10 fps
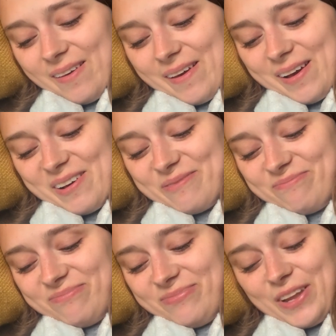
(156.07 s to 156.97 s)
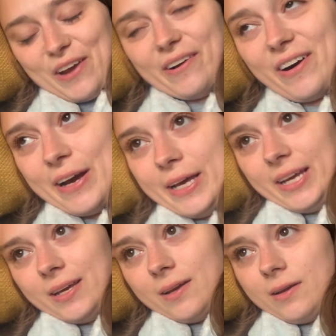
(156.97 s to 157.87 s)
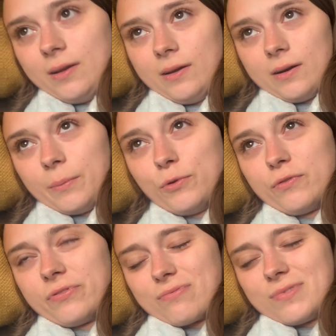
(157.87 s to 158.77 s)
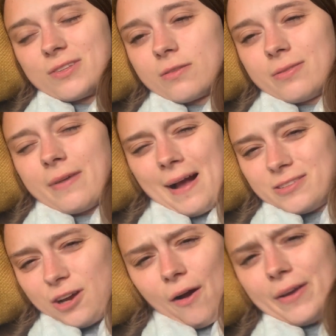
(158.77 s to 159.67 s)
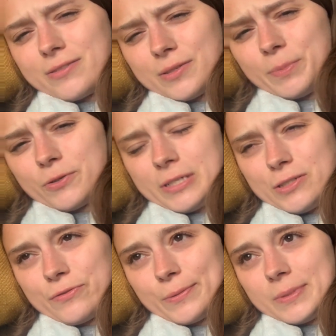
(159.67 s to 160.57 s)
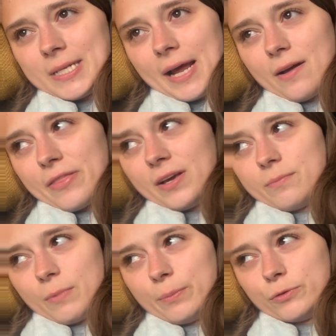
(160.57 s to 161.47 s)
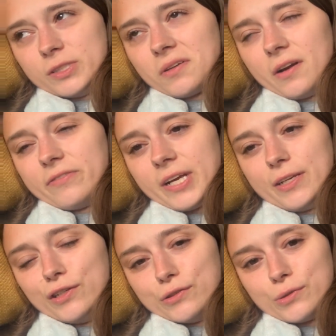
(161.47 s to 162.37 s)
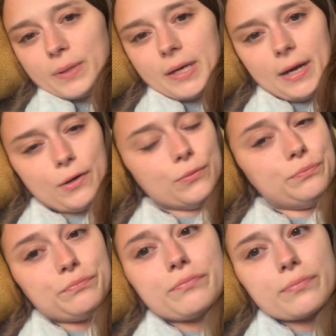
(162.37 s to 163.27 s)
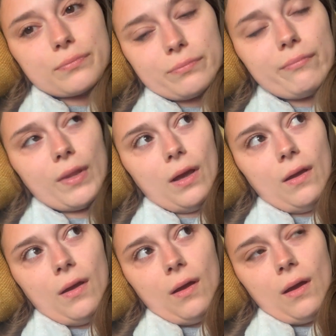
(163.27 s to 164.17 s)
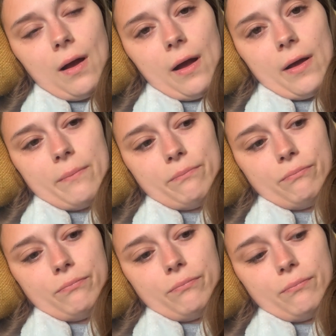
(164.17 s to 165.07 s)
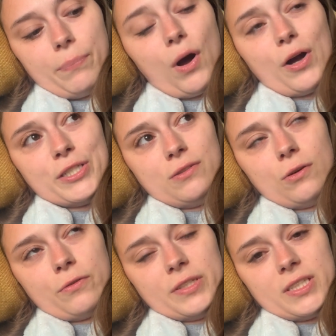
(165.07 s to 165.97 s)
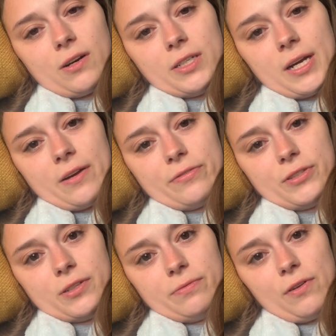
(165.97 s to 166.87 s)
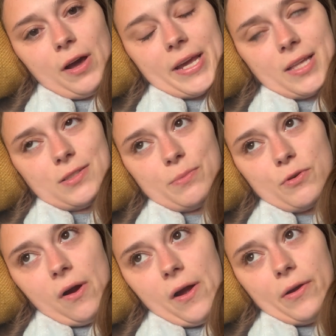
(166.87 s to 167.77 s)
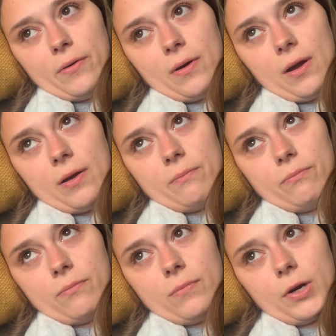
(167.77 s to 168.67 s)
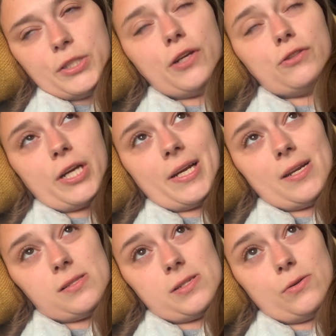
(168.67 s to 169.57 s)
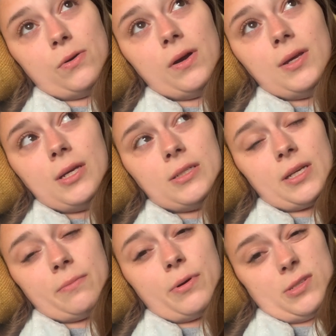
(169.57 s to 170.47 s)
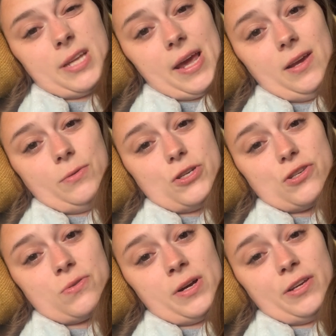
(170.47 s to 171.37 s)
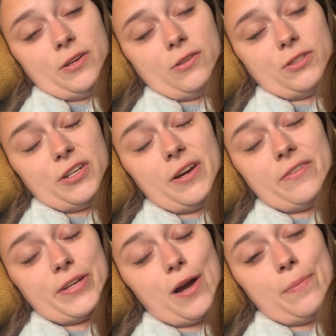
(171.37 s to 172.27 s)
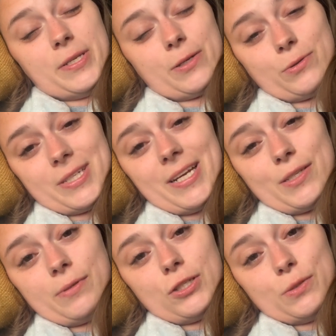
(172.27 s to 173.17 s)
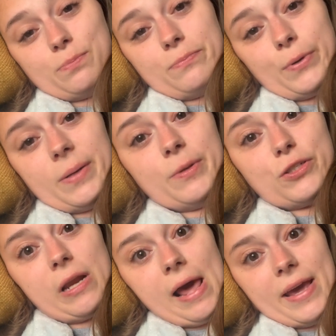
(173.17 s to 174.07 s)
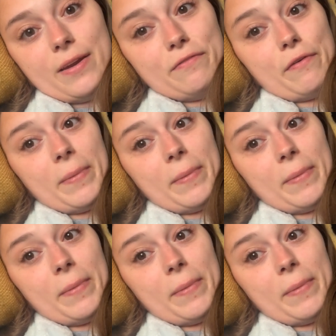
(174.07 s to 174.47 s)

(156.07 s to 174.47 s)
No, I'm not that tired, to be honest, from today. I think my body's kind of getting used to it now. But I have to fly again tomorrow. I don't check in until 10 past 8, which is quite good because I don't have to get up until 6, which is pretty much a lay-in for